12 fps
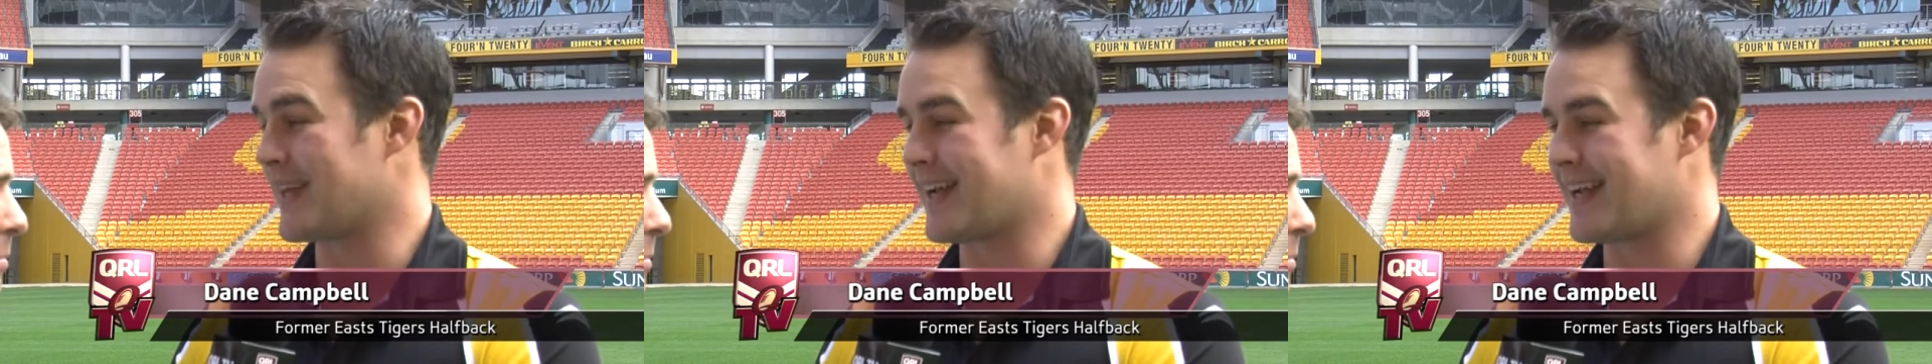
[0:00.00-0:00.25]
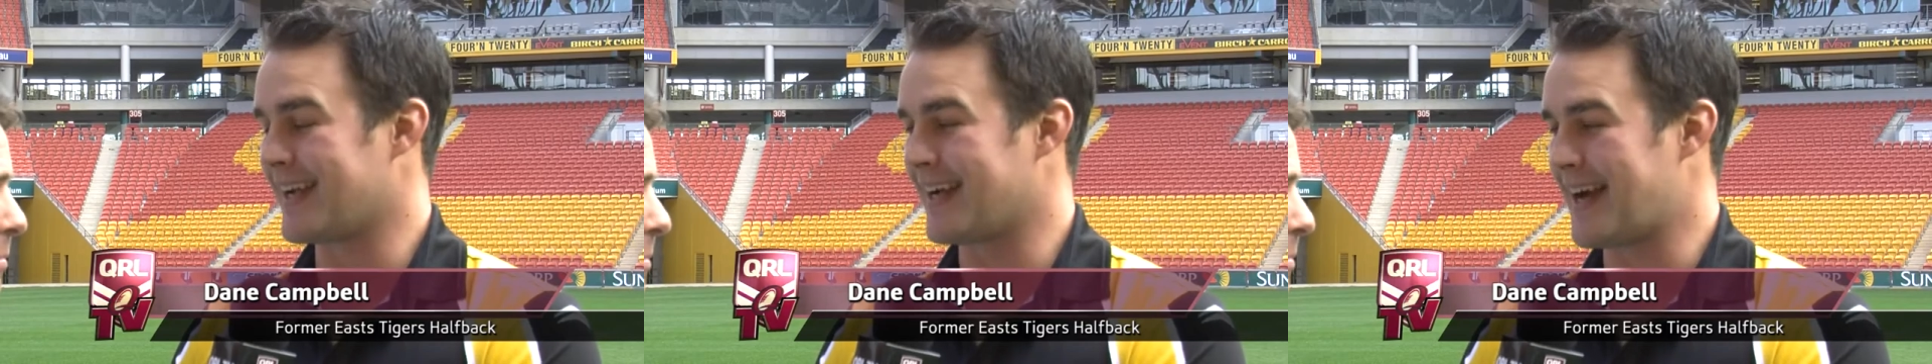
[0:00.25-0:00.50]

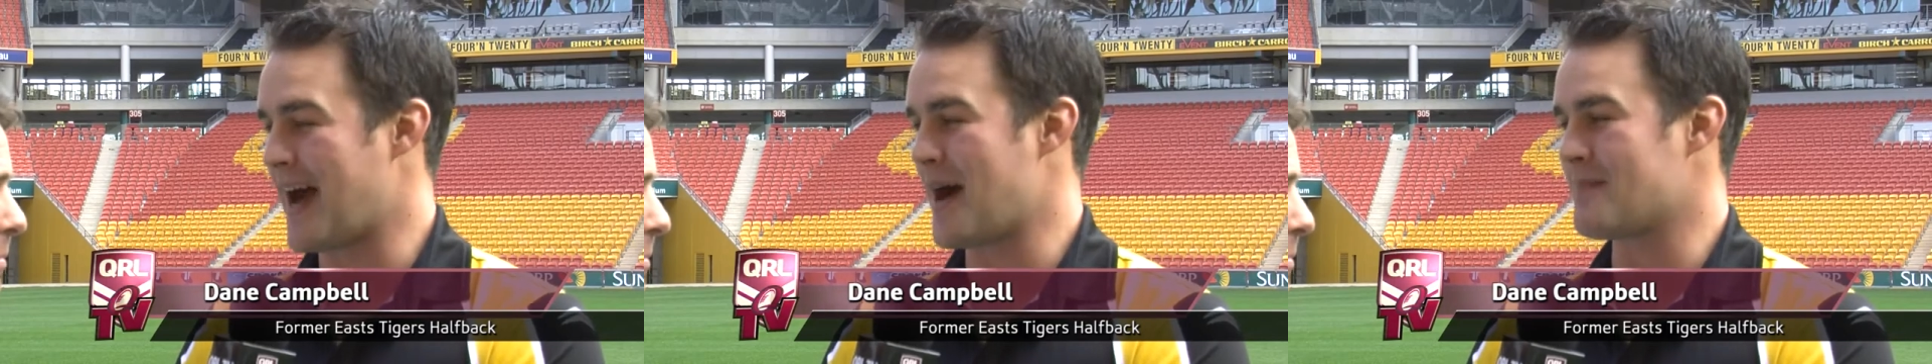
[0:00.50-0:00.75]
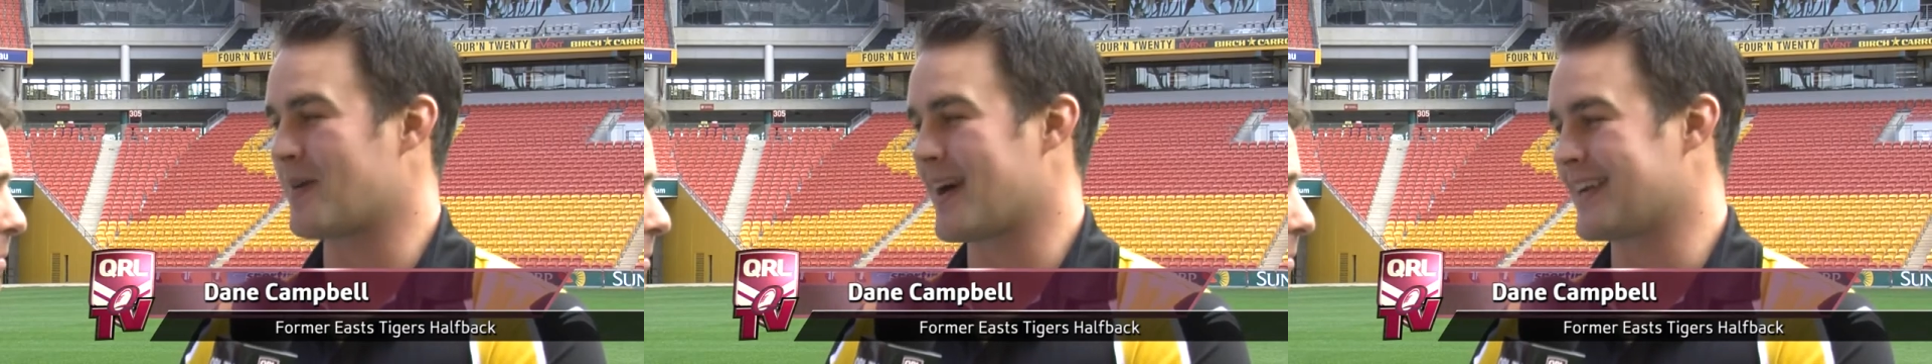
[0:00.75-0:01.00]
a uh,
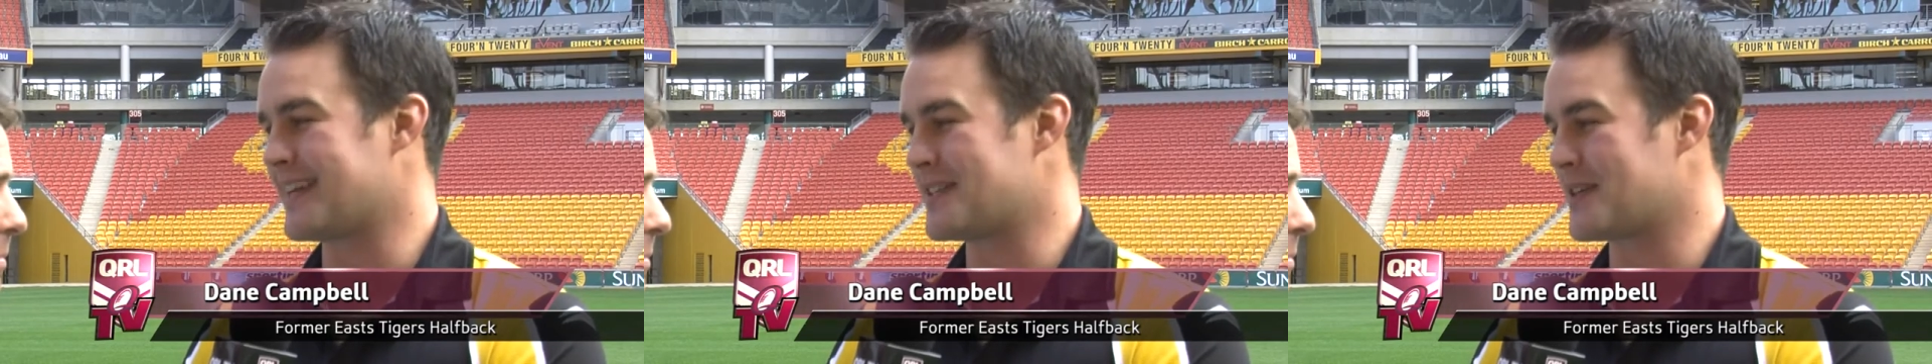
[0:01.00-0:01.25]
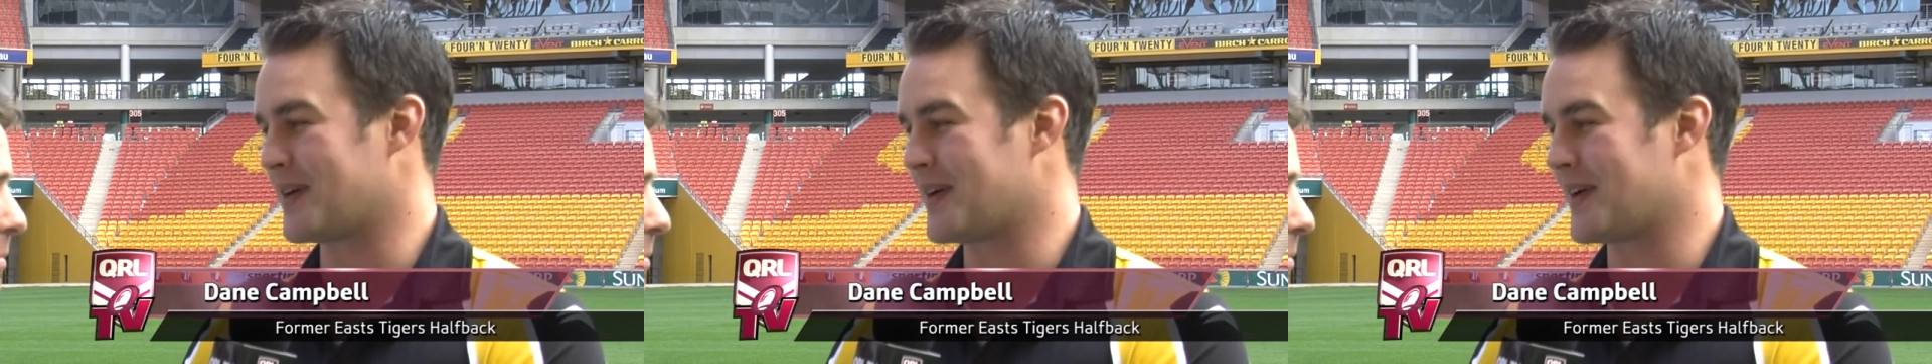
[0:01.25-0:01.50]
heartbreaking
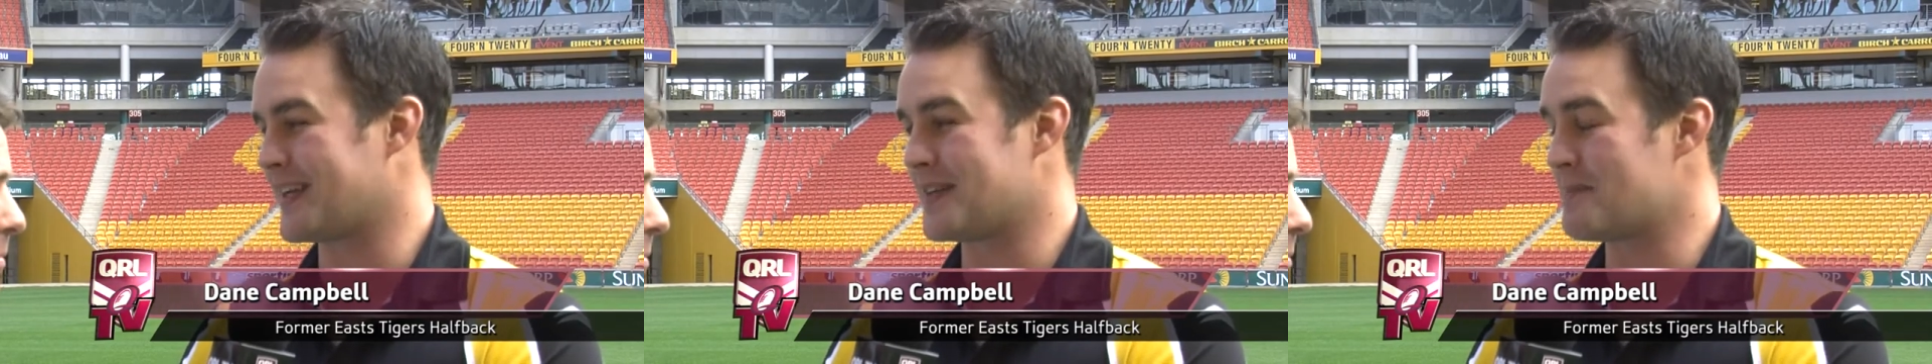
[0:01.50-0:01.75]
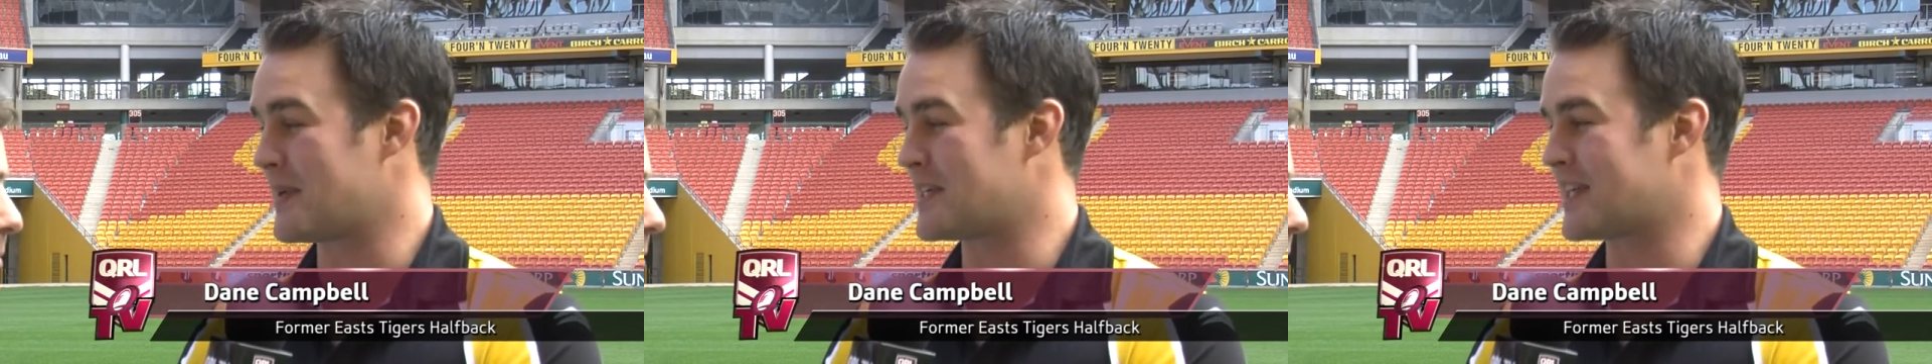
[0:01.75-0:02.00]
try
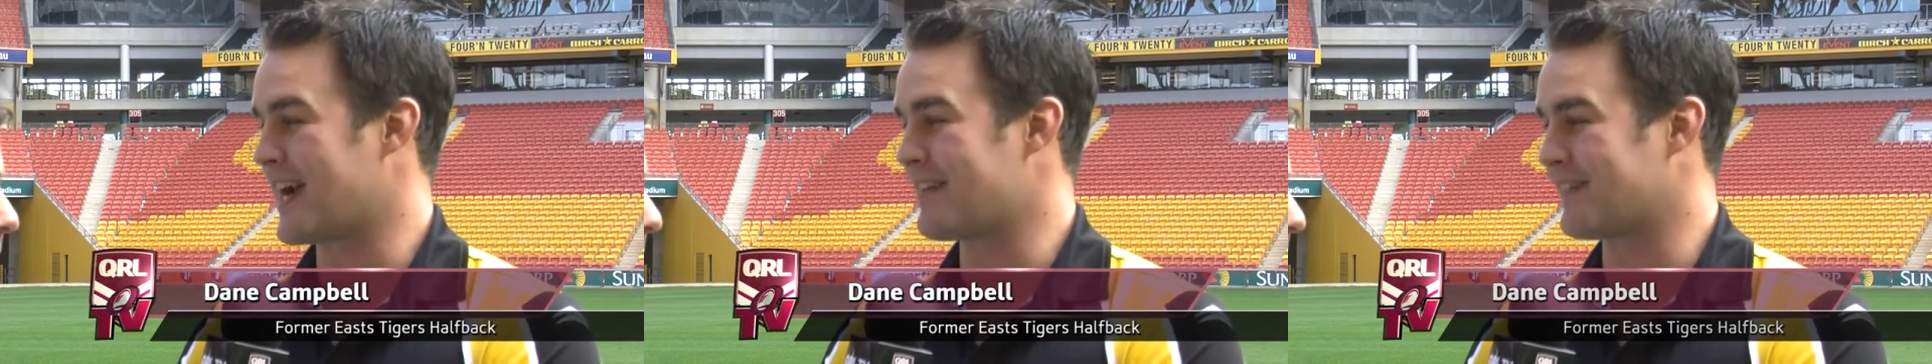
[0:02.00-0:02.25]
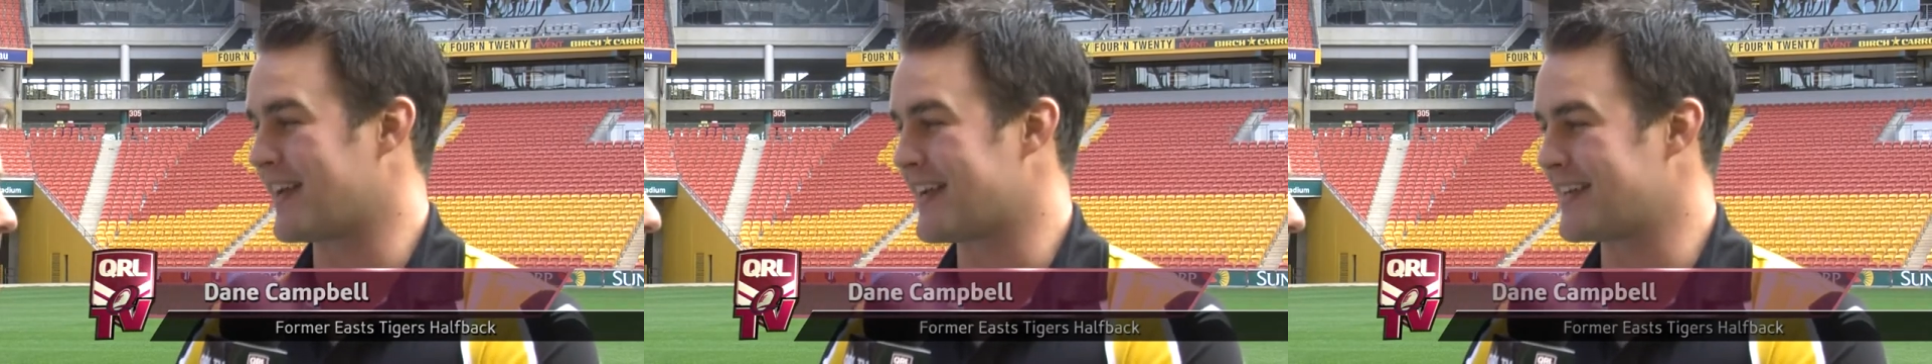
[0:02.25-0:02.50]
to Big
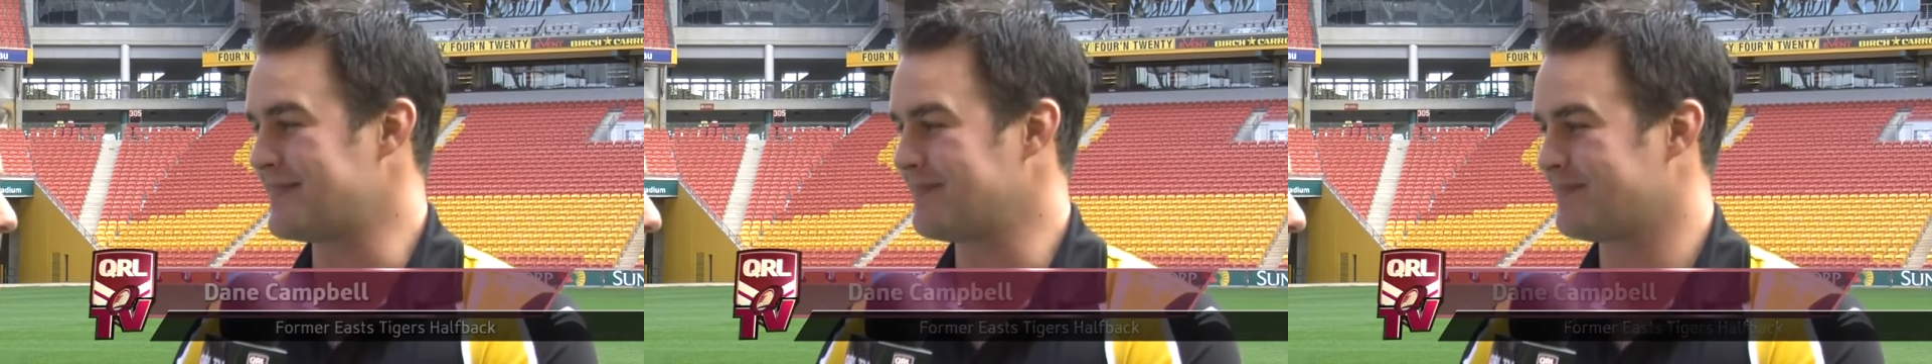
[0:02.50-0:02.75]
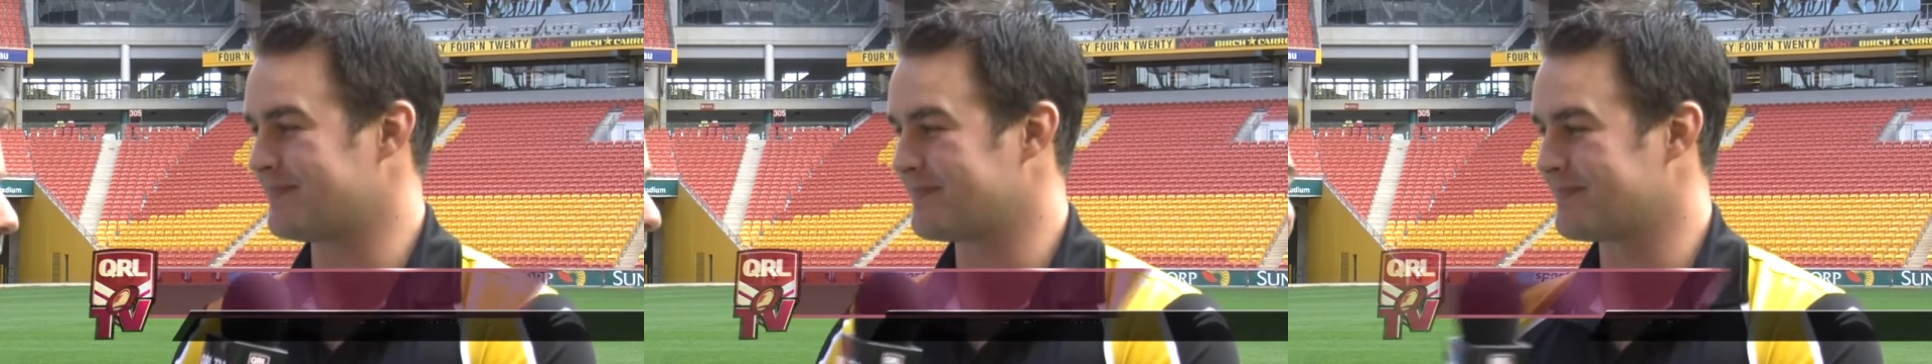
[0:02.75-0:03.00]
Shane Flanagan.
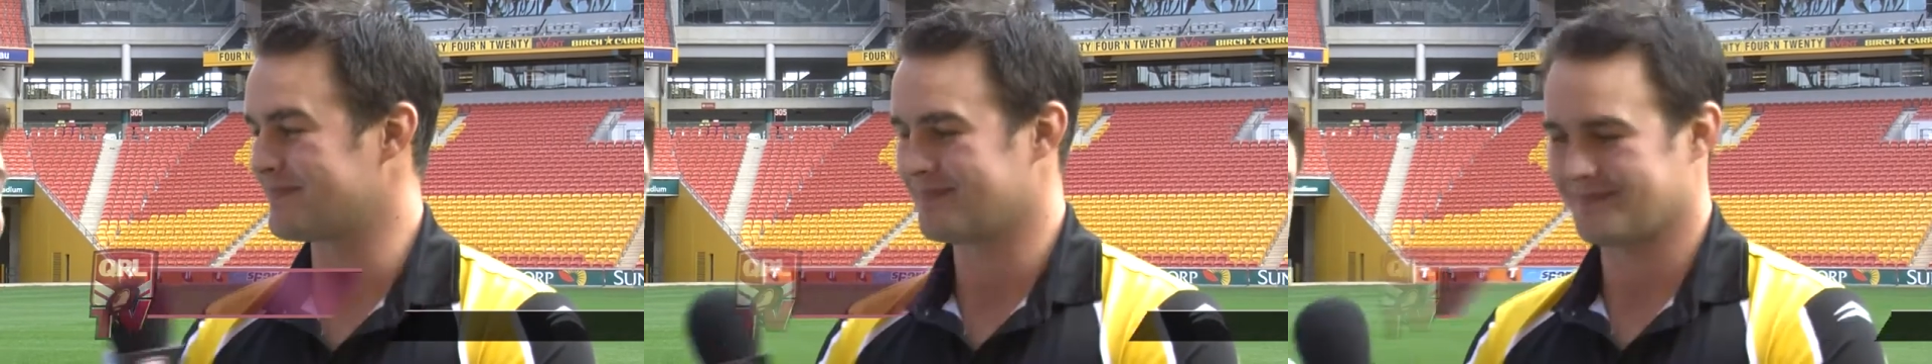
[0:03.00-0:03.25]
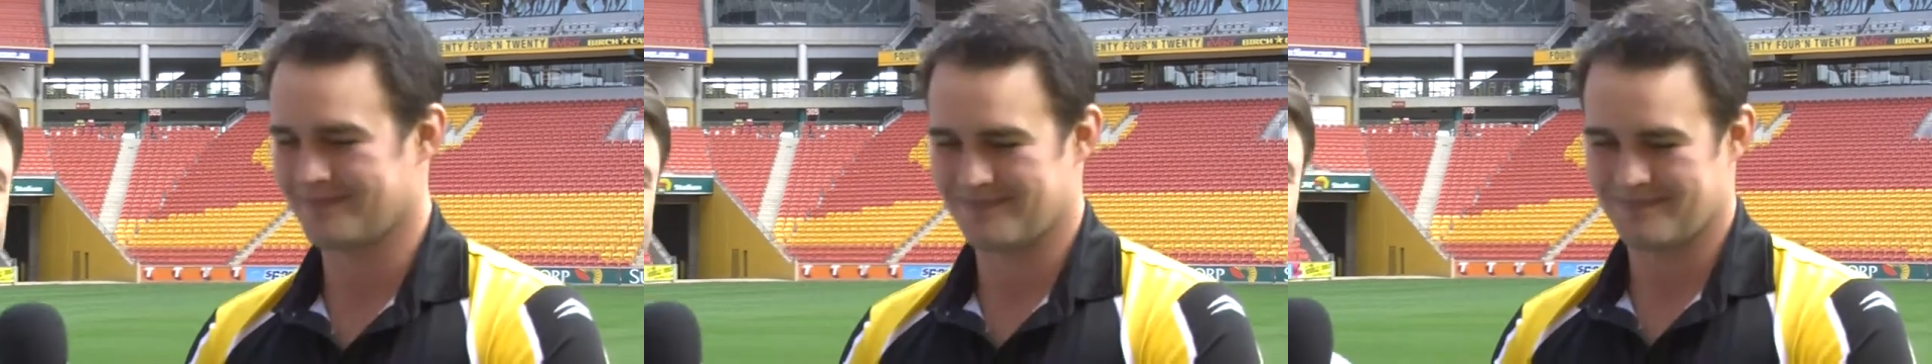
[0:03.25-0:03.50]
So let's